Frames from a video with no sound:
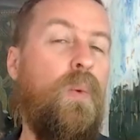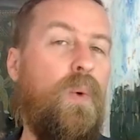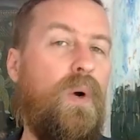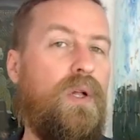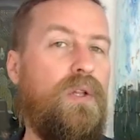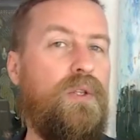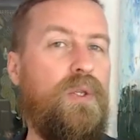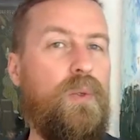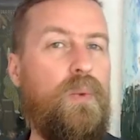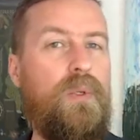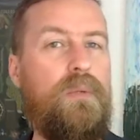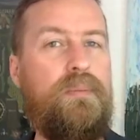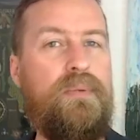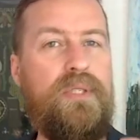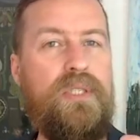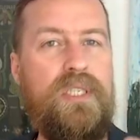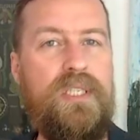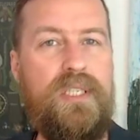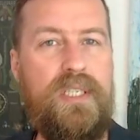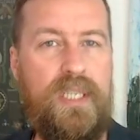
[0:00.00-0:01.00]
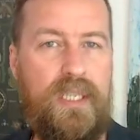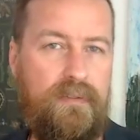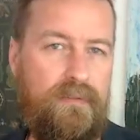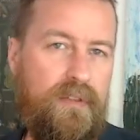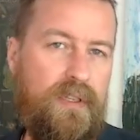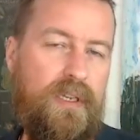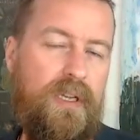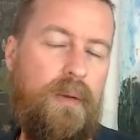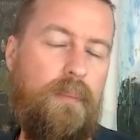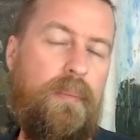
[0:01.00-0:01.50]
Well, you will perceive
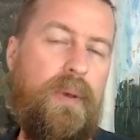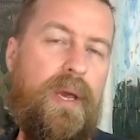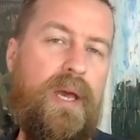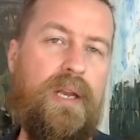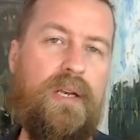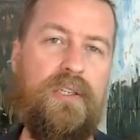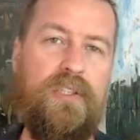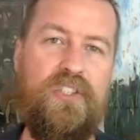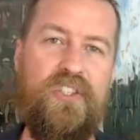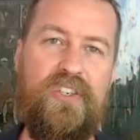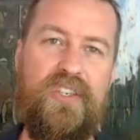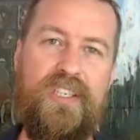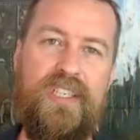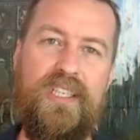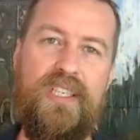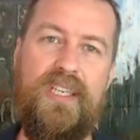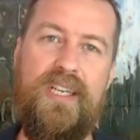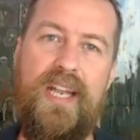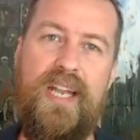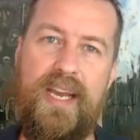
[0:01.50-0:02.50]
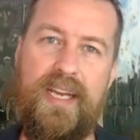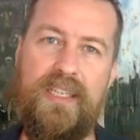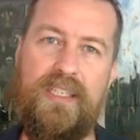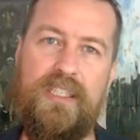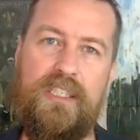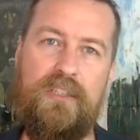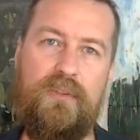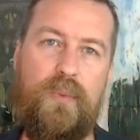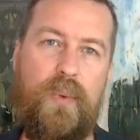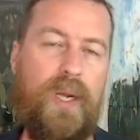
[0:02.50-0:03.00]
the competitor in a
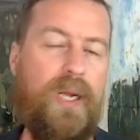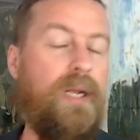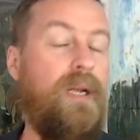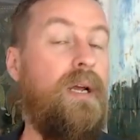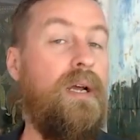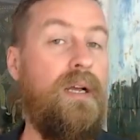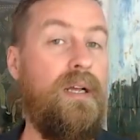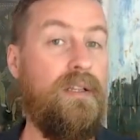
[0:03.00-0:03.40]
negative way.